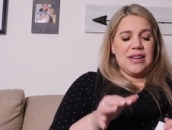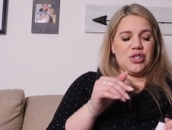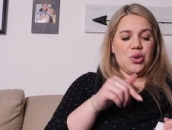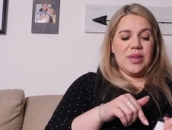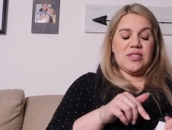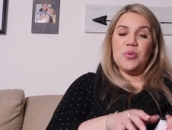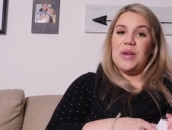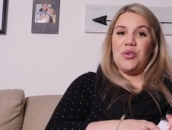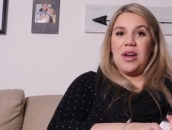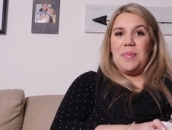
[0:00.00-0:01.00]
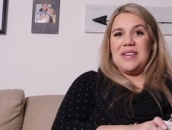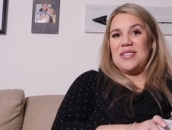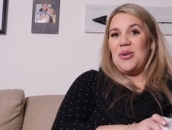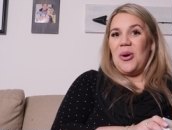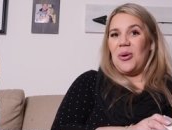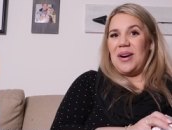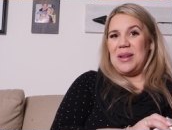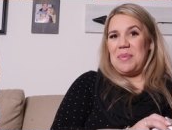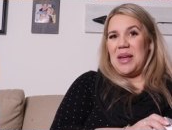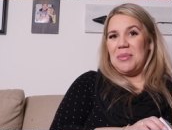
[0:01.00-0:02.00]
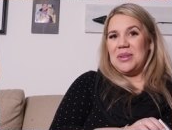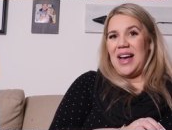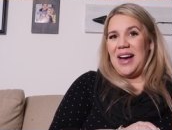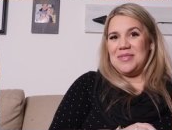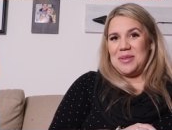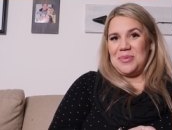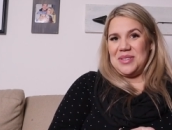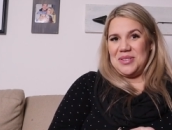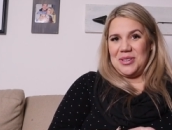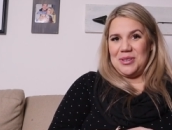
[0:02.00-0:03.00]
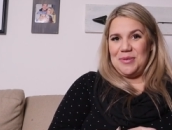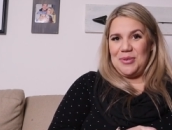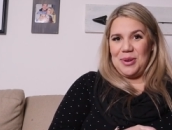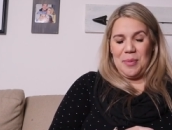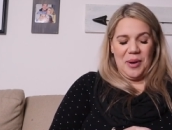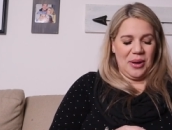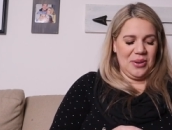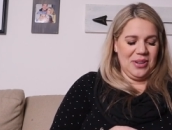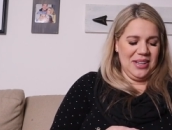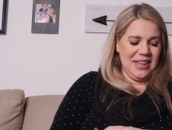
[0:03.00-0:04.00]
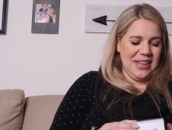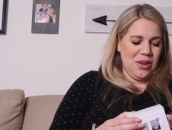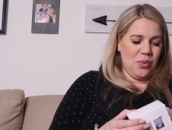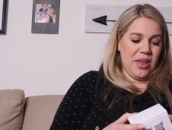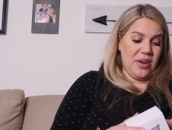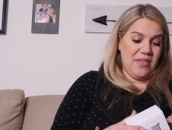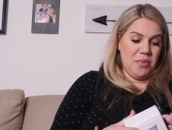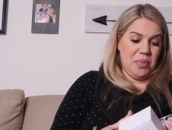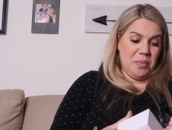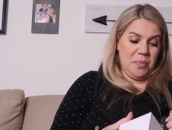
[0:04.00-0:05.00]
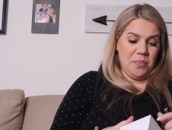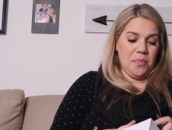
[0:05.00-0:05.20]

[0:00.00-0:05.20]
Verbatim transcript: So this will be great because I'll already be able to have some reserve for the bottle without even bump,